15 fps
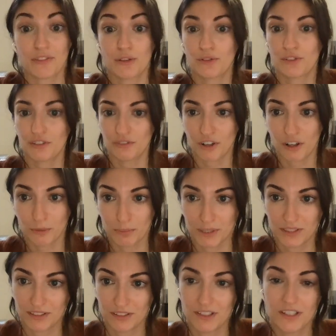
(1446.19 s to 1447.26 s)
Those have all
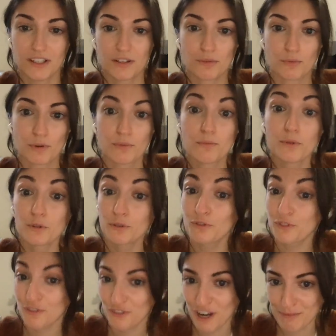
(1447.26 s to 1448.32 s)
been removed
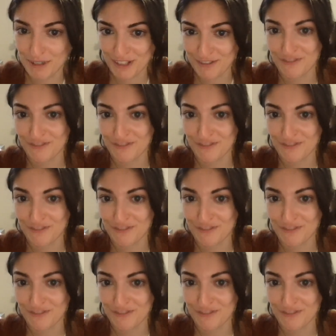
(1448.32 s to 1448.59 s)
from it